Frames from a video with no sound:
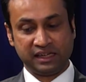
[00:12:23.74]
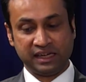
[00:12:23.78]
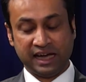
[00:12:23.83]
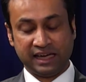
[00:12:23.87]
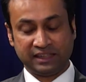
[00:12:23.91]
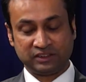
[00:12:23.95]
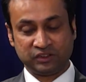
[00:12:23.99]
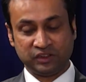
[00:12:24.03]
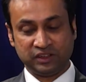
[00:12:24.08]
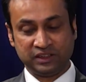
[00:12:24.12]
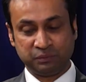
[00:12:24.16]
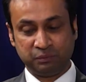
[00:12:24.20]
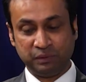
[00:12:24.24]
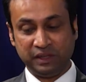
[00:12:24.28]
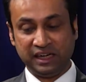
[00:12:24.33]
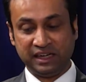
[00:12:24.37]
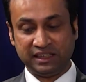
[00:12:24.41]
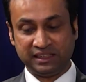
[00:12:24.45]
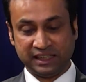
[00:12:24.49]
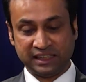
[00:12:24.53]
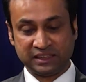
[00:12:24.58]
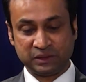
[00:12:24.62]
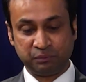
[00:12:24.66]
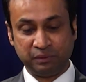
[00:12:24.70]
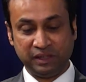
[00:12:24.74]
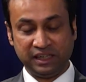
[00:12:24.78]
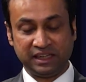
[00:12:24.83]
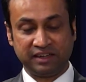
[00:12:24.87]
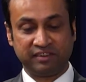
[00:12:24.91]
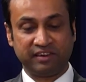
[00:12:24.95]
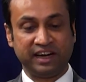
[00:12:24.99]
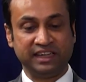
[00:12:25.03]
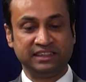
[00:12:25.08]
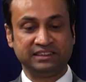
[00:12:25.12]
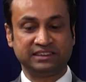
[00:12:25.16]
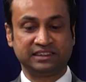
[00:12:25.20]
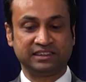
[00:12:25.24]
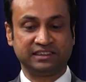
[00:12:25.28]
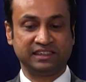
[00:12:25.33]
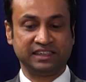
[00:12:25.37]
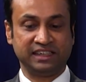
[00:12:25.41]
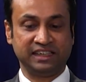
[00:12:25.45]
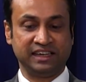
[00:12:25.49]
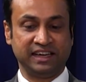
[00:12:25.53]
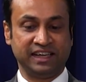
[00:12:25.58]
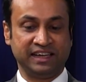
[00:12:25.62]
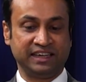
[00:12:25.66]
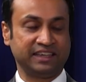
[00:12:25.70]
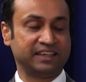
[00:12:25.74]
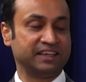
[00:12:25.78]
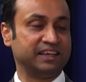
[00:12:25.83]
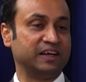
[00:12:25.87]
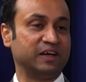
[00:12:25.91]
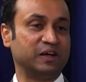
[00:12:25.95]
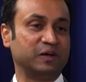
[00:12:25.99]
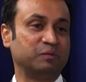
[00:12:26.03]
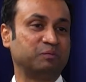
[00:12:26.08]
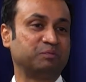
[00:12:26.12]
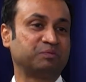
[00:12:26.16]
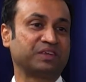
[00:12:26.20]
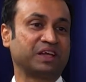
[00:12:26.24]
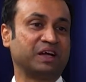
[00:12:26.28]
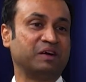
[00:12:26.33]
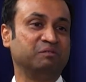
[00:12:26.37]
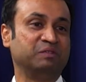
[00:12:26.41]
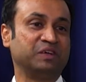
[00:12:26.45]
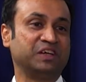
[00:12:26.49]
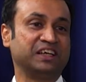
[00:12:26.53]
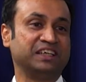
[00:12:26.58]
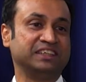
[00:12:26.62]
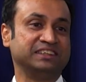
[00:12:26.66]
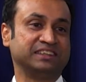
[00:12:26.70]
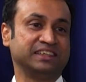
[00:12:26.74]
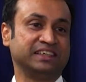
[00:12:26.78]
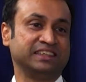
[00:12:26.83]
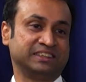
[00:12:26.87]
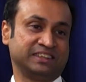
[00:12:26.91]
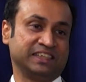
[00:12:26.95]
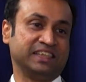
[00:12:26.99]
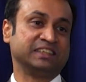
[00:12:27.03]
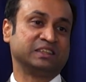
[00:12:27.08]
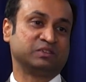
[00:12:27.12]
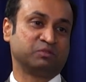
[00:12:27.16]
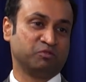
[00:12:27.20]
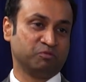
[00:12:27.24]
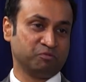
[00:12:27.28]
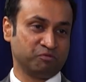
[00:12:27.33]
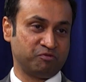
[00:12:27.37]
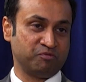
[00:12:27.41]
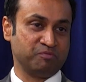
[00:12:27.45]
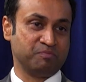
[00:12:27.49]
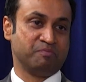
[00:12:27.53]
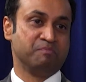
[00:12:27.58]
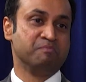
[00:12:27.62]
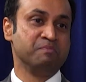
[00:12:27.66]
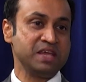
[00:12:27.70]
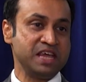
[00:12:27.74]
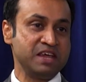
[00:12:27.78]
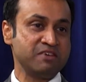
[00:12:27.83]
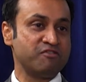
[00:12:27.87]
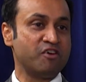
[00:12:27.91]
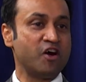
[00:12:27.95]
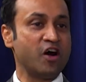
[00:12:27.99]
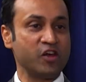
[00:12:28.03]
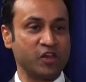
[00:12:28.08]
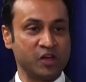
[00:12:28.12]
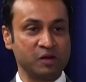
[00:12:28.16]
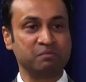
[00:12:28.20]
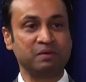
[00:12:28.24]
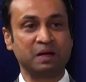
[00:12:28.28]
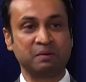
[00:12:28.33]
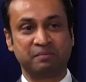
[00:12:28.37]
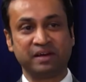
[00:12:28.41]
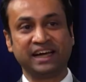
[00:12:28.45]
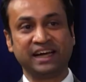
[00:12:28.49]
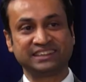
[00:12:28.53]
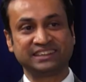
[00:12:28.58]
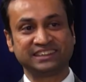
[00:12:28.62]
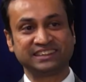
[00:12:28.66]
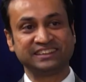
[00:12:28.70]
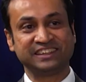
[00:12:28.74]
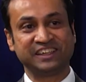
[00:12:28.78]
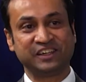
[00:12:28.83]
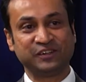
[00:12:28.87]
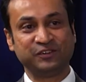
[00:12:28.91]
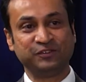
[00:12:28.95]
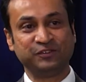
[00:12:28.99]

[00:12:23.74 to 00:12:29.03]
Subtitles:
So it's been a great journey, like because it's me following my passion now.